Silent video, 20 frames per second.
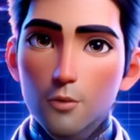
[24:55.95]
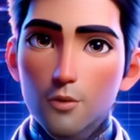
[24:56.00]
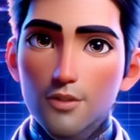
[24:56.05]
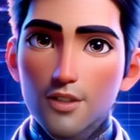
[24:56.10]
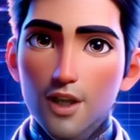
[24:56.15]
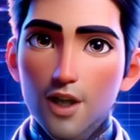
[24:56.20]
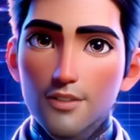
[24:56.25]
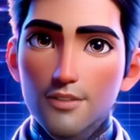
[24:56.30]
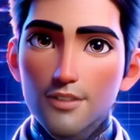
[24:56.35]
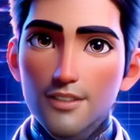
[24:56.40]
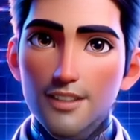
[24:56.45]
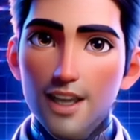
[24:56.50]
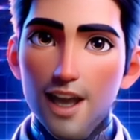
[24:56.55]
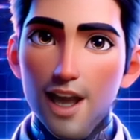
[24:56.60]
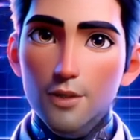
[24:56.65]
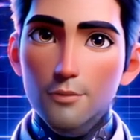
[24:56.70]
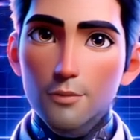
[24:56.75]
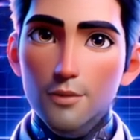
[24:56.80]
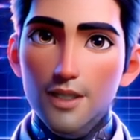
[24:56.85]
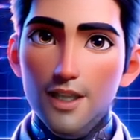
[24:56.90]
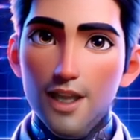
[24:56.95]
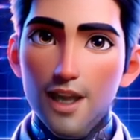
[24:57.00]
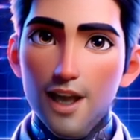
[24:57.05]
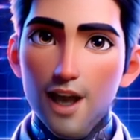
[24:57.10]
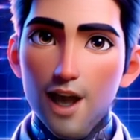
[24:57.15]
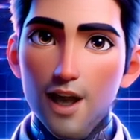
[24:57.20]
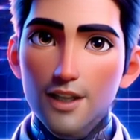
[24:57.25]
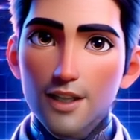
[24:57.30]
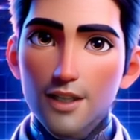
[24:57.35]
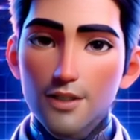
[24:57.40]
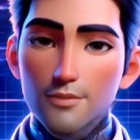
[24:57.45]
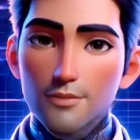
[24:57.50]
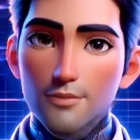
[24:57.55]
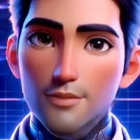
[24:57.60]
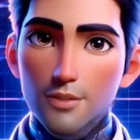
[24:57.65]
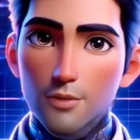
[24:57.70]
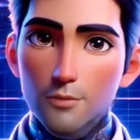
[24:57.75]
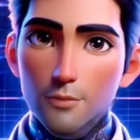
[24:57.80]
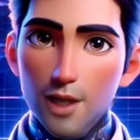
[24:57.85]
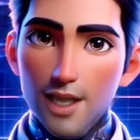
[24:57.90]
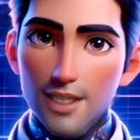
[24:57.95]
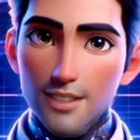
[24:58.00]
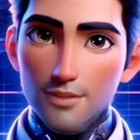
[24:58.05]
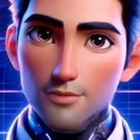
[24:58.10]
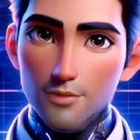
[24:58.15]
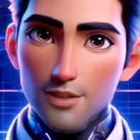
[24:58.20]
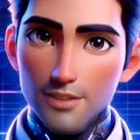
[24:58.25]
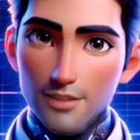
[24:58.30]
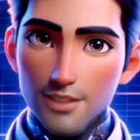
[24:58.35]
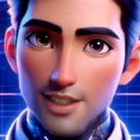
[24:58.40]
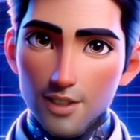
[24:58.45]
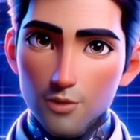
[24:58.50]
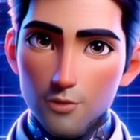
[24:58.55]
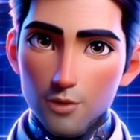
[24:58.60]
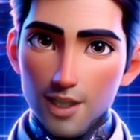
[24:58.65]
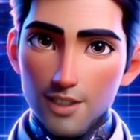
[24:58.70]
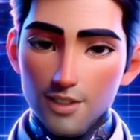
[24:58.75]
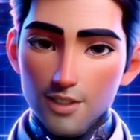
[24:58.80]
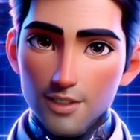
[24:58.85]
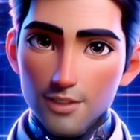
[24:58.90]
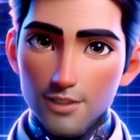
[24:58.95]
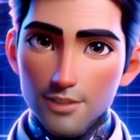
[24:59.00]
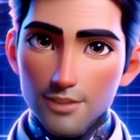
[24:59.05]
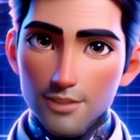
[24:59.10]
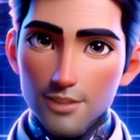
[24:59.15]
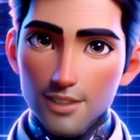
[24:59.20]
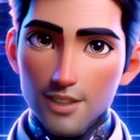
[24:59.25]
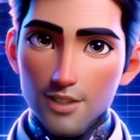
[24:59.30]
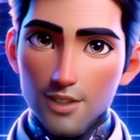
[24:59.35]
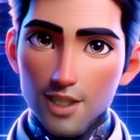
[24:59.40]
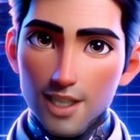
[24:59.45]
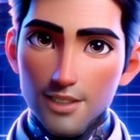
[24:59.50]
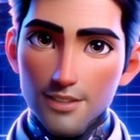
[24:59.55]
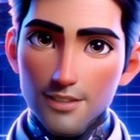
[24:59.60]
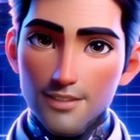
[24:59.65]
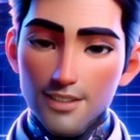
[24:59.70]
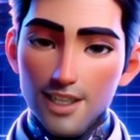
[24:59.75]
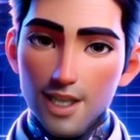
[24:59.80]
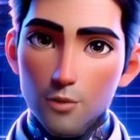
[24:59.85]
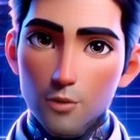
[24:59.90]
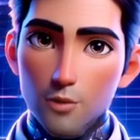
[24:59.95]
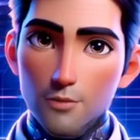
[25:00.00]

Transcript: the autofocus system for time management and productivity, and boil this